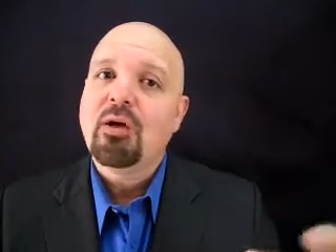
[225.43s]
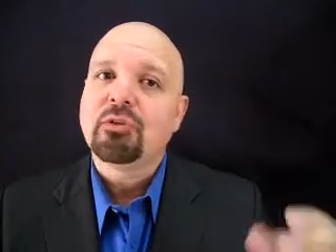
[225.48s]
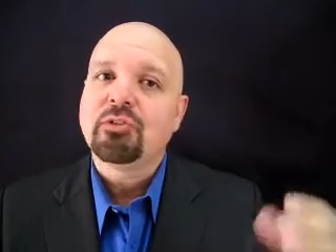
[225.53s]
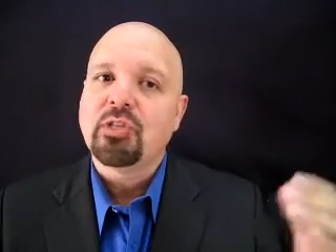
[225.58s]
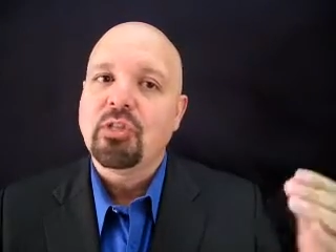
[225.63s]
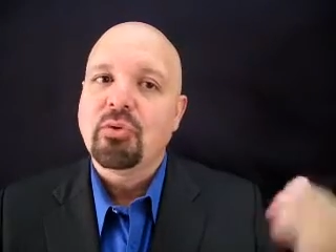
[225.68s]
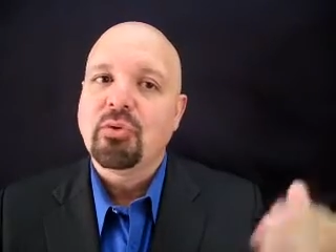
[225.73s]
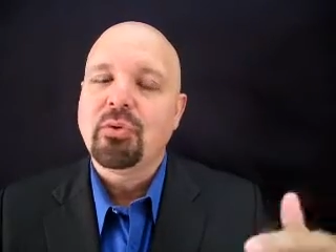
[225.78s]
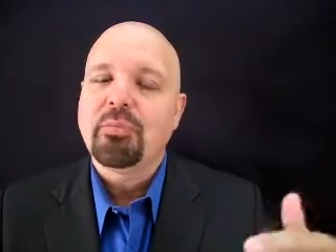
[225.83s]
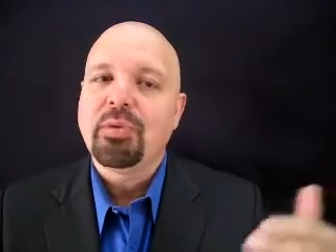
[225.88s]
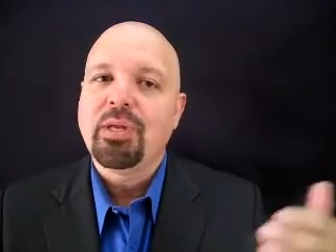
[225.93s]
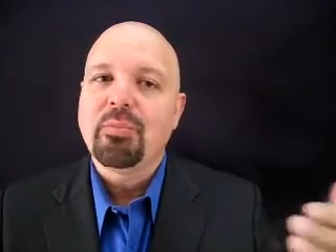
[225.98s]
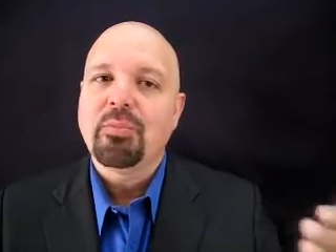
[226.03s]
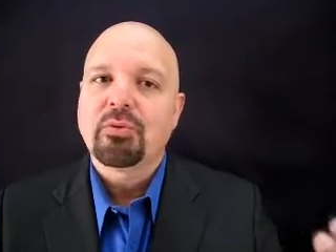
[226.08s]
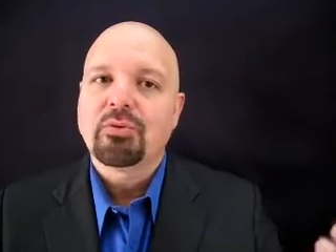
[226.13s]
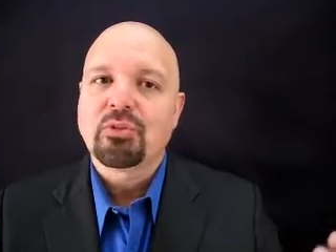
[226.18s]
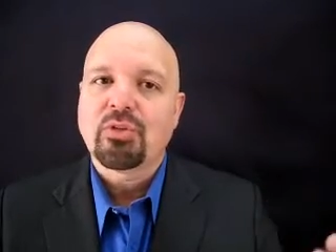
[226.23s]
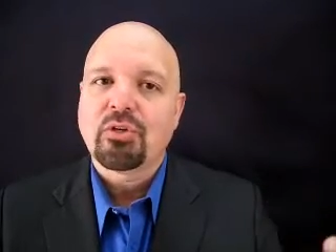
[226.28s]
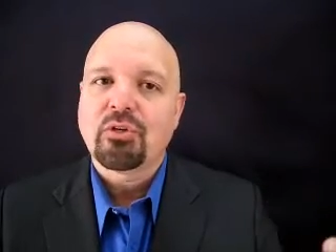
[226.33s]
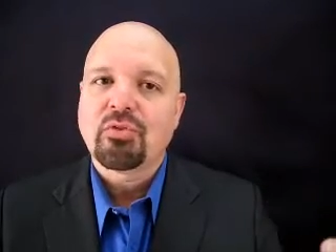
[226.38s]
so that when people
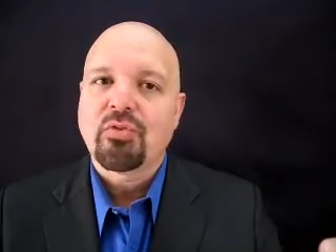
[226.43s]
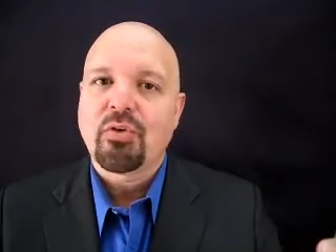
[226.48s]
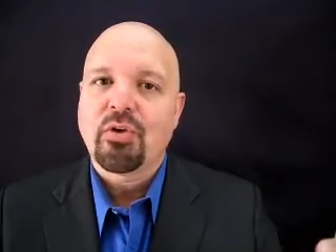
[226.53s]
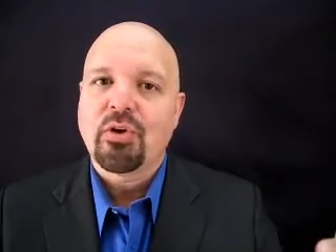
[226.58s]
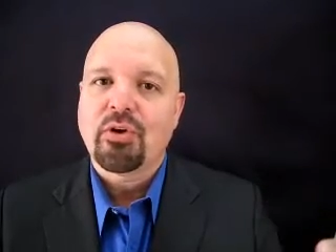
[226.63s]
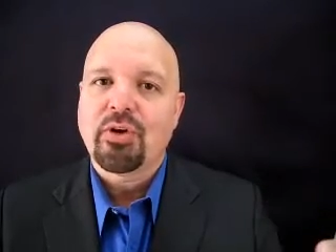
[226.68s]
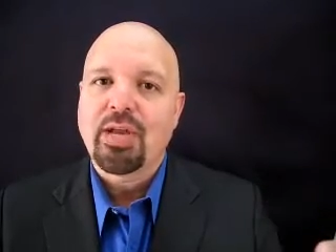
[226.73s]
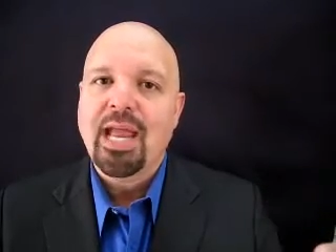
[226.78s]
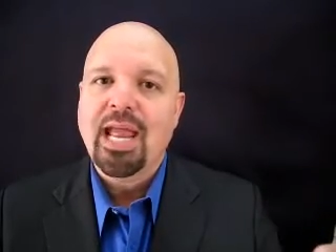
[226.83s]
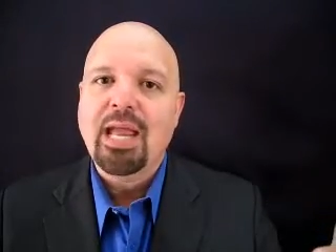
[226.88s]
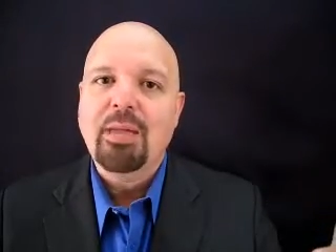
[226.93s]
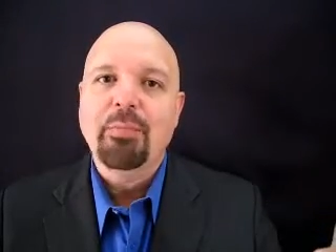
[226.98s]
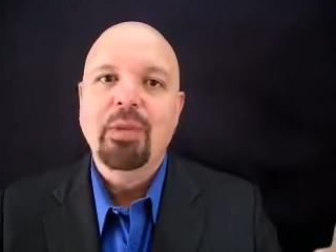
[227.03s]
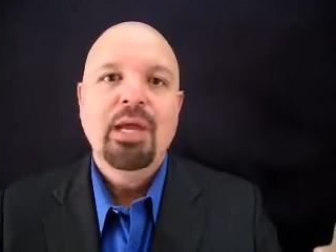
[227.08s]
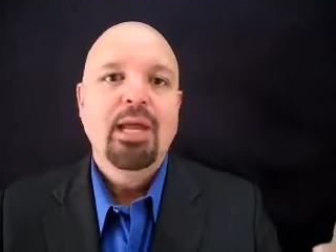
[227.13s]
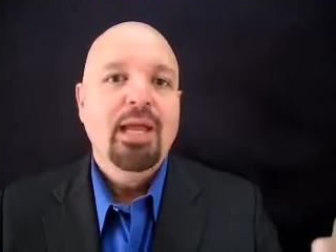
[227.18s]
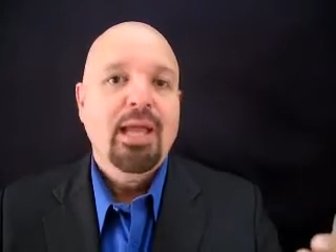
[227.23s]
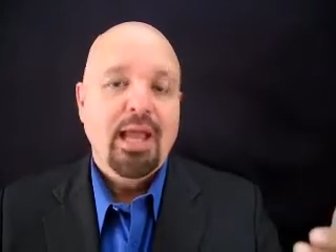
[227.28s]
search for your name,